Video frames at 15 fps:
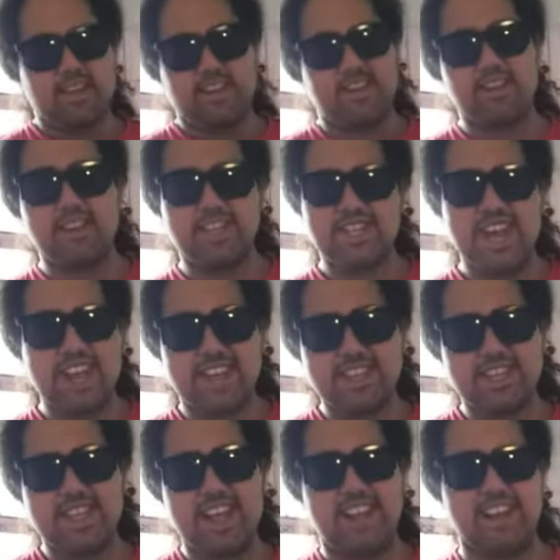Like Jackie
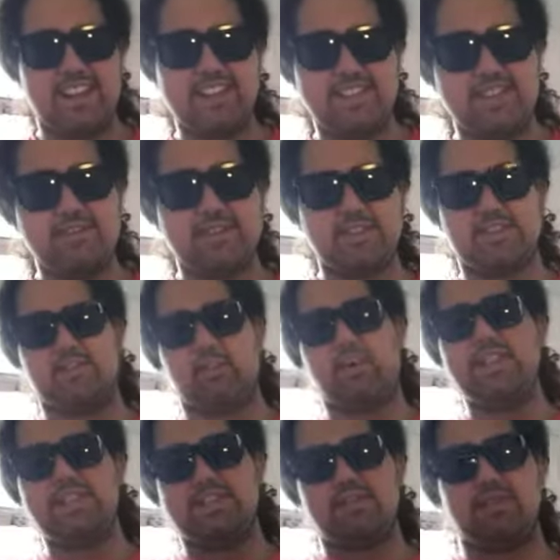Chan, he uses
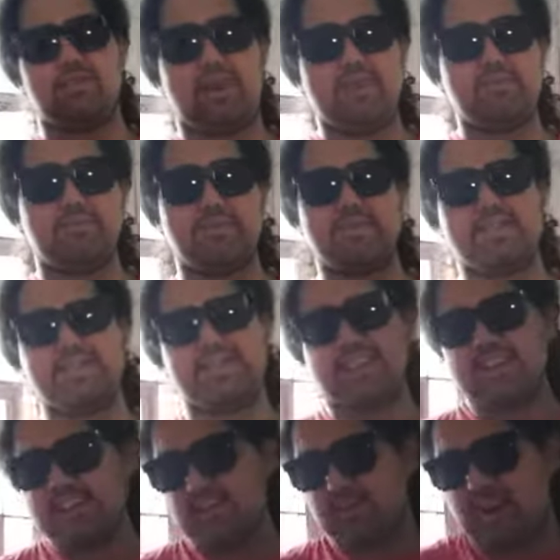windshield wipers,
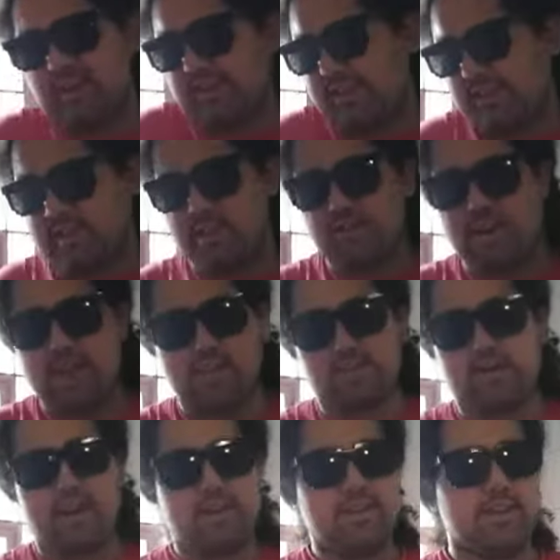like whatever he could grab
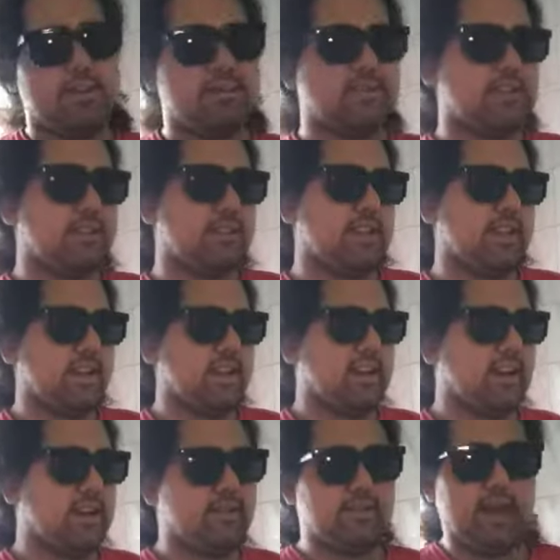around him. So like,
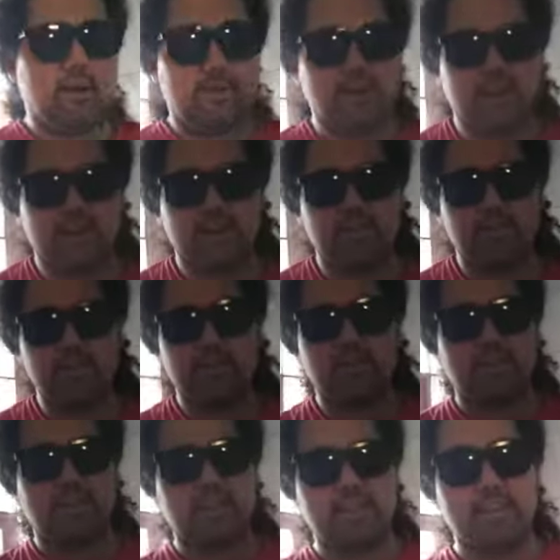I want to hear what you
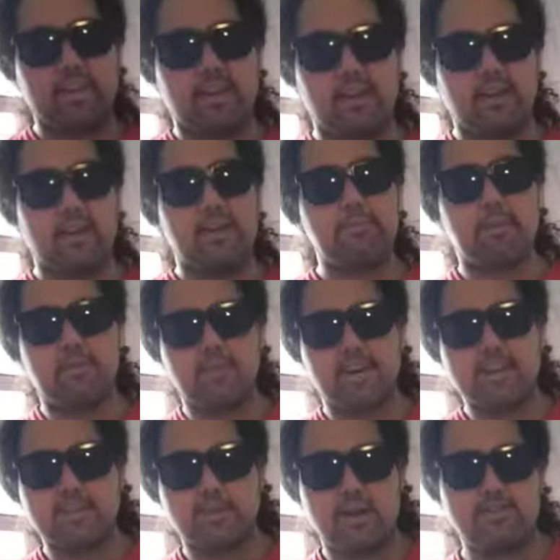think, like
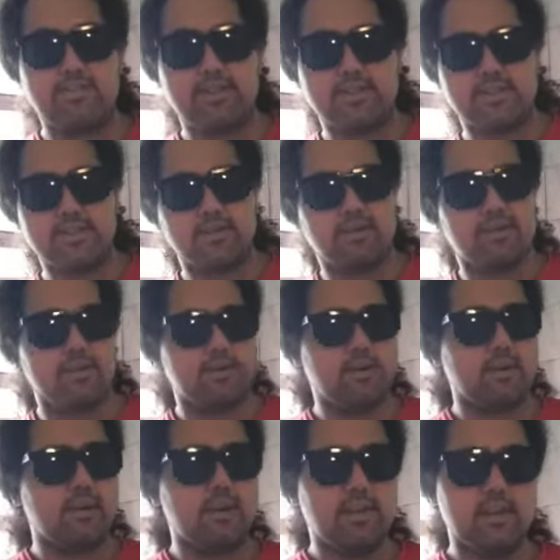improvised weapons
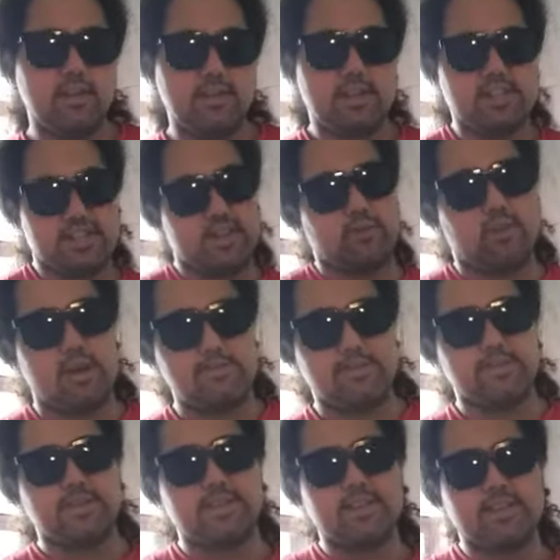or legit
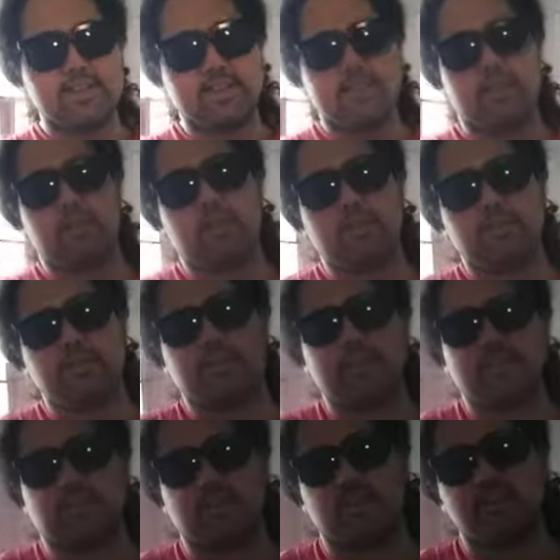weapons. And one of the
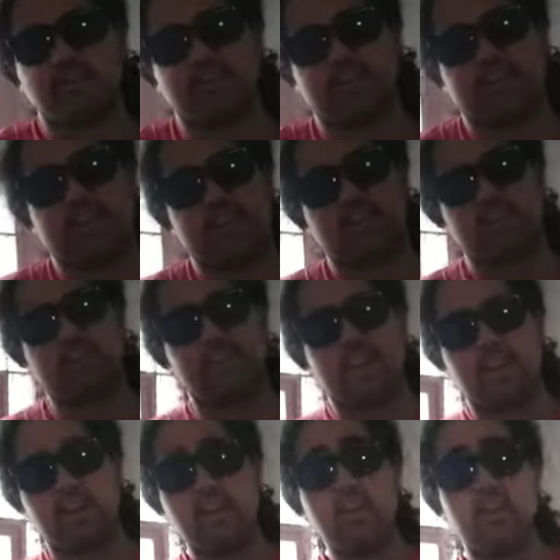biggest arguments I hear is
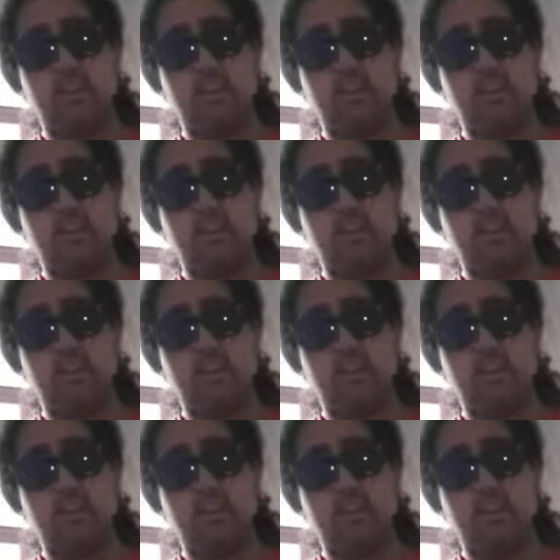that,